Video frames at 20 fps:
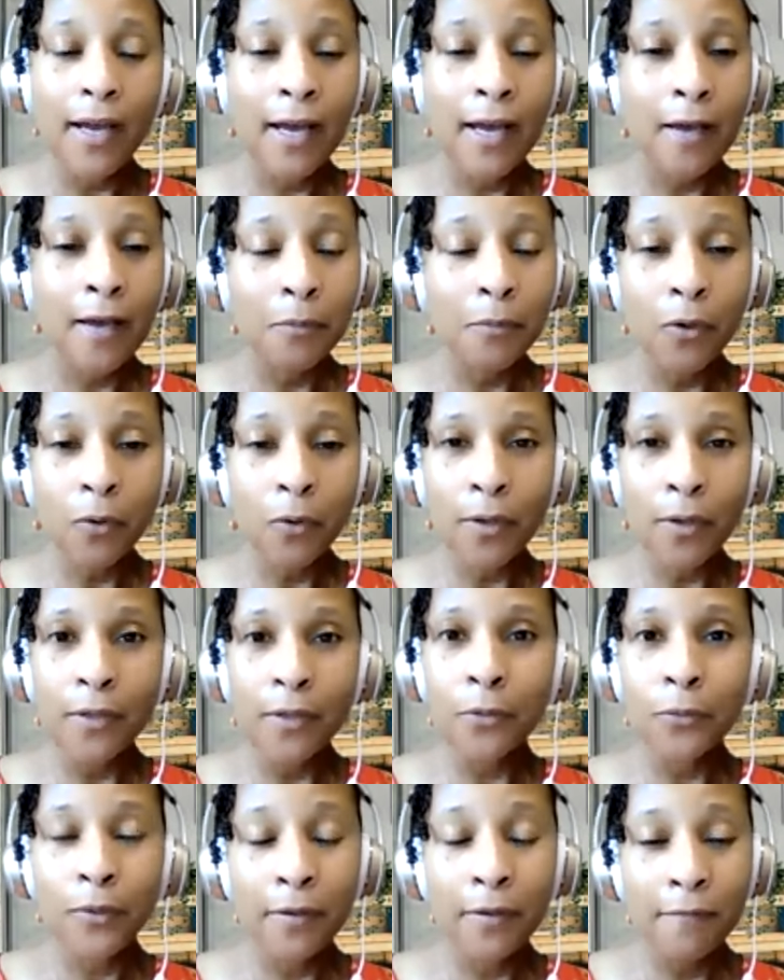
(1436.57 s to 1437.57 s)
um, going
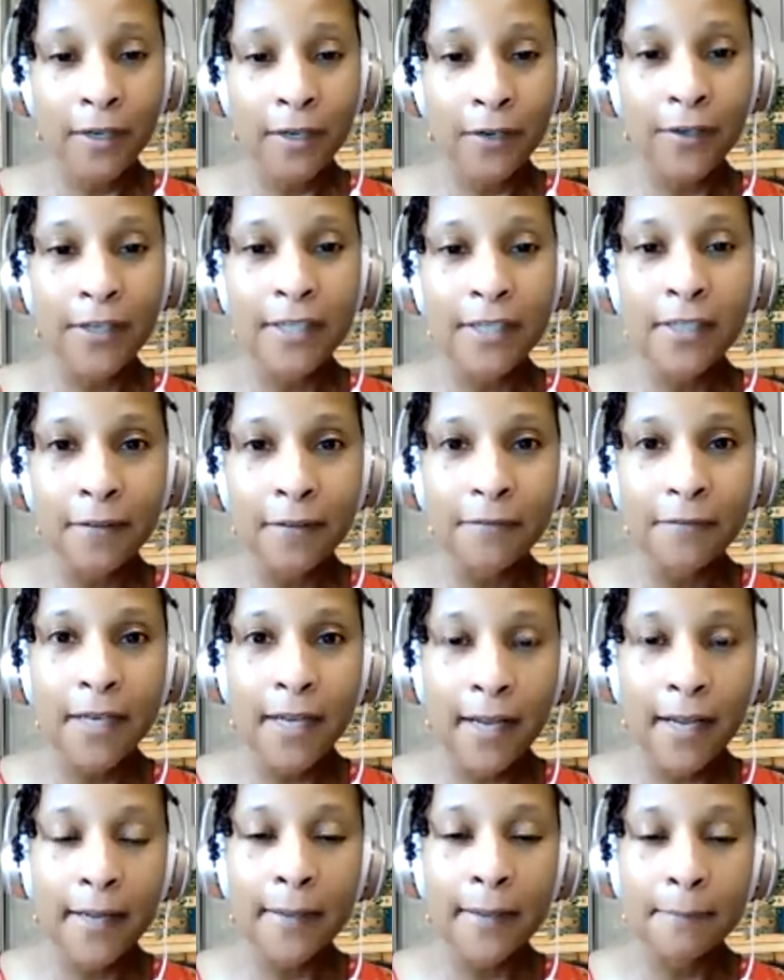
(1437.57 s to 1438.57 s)
through a very tough
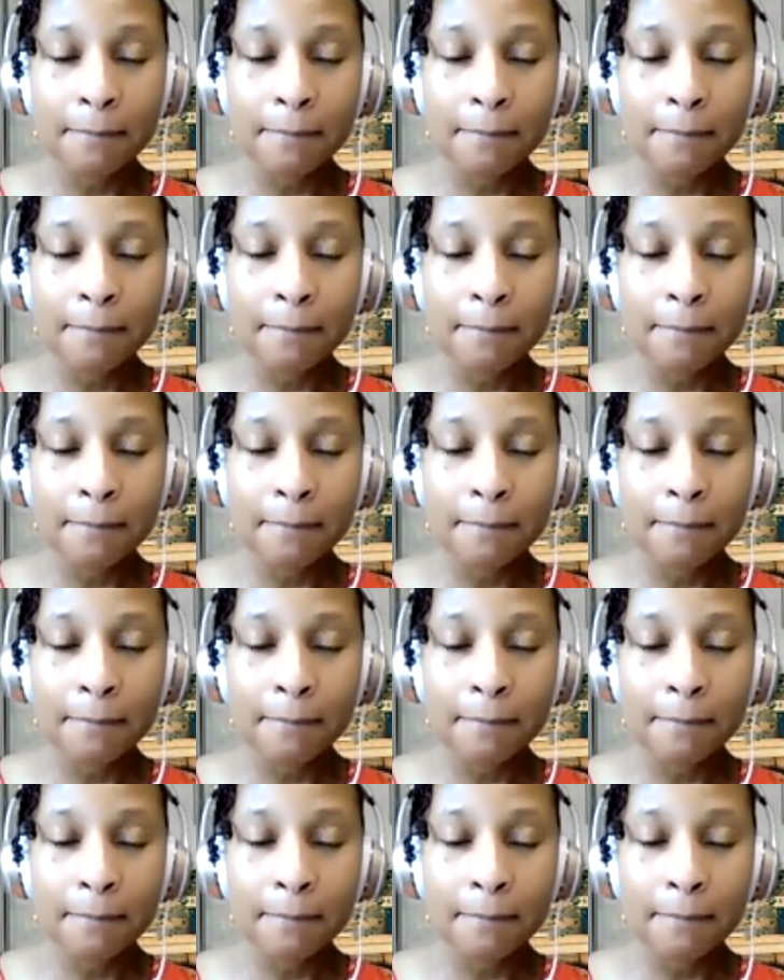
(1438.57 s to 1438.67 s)
time.